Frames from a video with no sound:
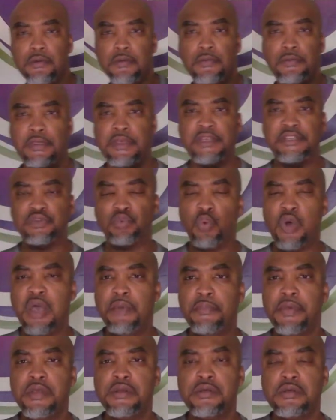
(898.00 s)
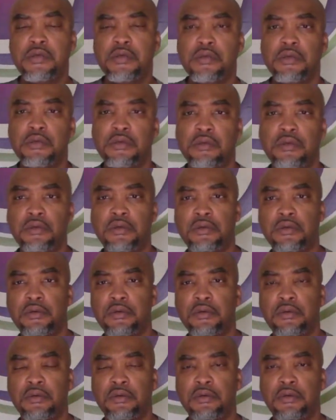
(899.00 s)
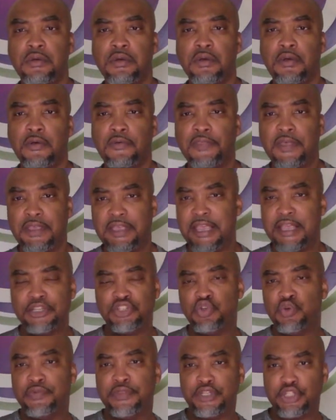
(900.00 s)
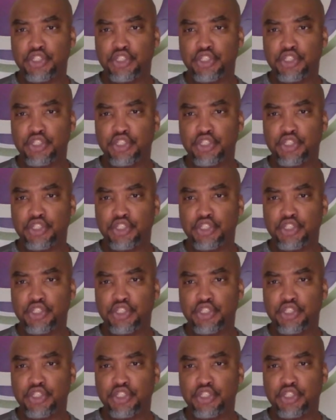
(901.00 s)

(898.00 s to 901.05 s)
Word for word: These women, they get to the